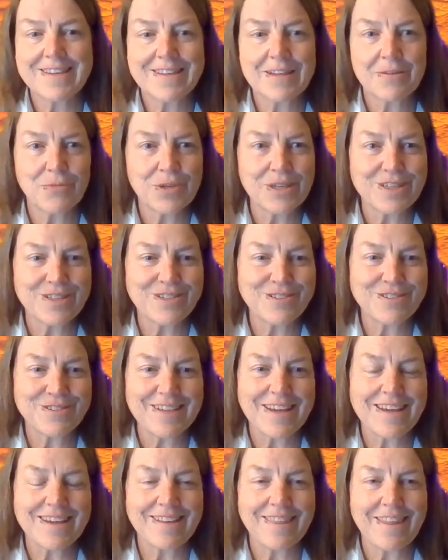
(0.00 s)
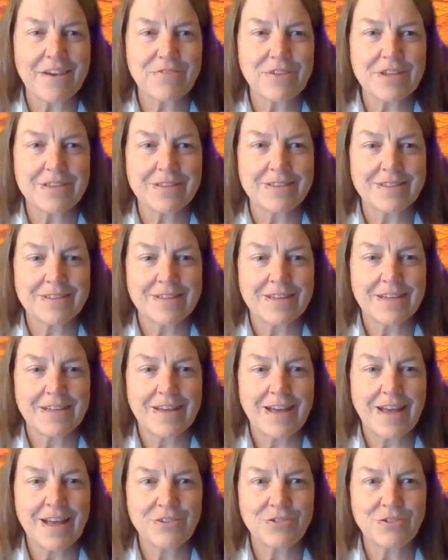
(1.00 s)
And then what did you say?
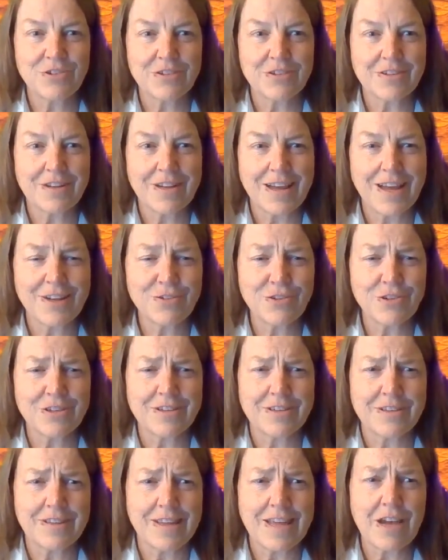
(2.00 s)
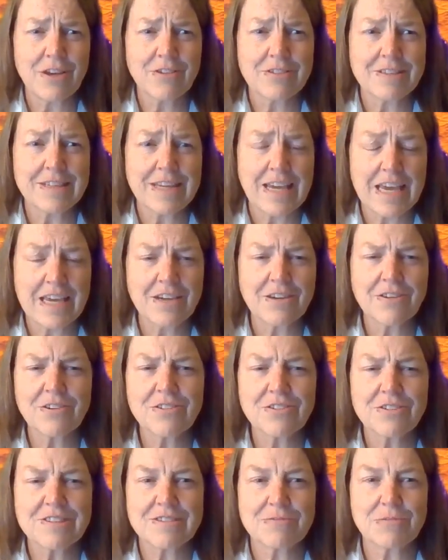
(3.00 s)
100,000
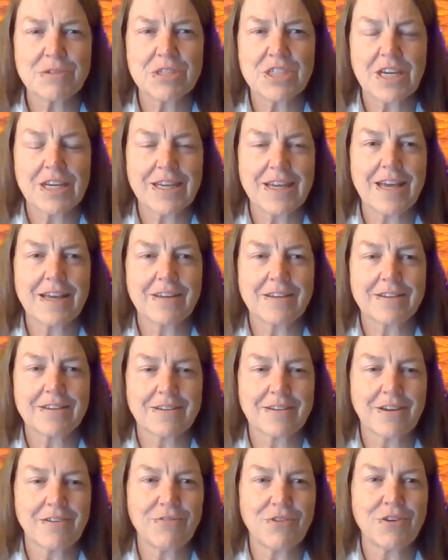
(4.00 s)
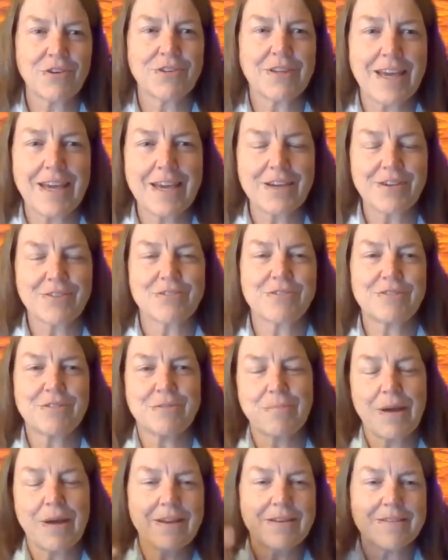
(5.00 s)
acres, which I can't convert the acres
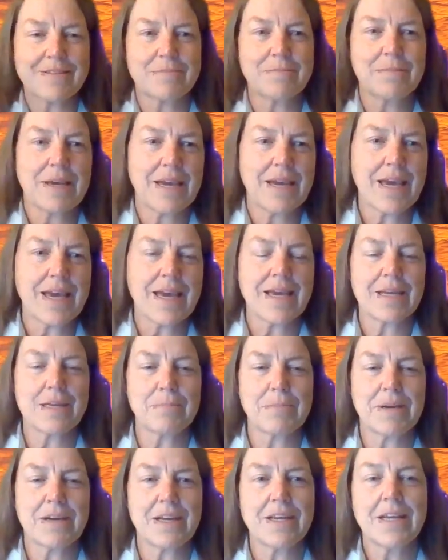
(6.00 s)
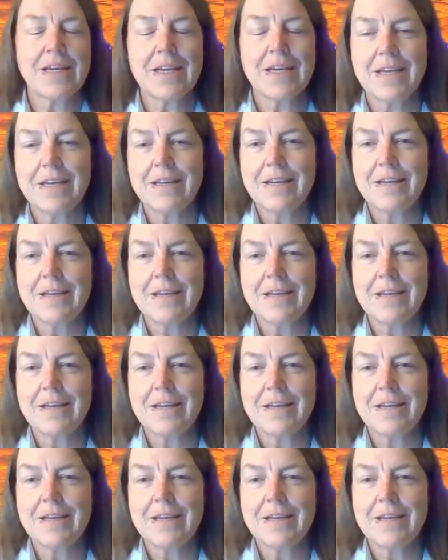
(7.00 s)
to miles in my head, but